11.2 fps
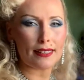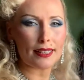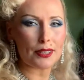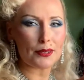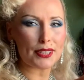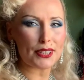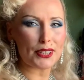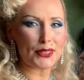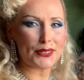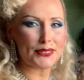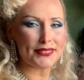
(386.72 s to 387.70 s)
There we
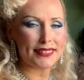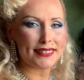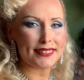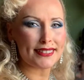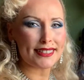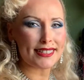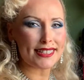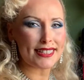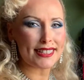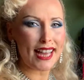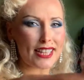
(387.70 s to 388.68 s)
go.
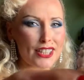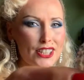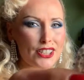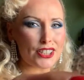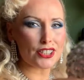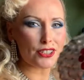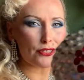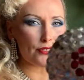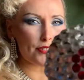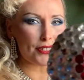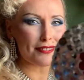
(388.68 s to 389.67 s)
Isn't that
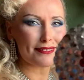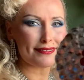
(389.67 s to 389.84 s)
cute?